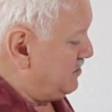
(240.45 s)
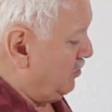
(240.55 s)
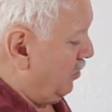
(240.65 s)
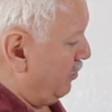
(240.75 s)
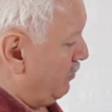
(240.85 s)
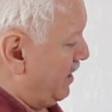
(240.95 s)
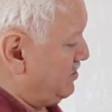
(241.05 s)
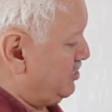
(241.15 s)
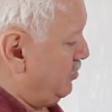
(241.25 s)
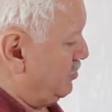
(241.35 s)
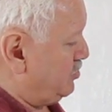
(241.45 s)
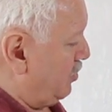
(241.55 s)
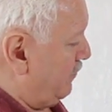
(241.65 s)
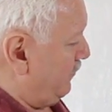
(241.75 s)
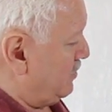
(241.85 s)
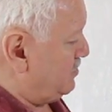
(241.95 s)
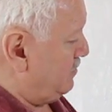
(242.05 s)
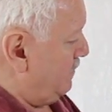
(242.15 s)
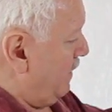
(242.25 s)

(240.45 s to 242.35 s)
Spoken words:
the oil rises to the surface,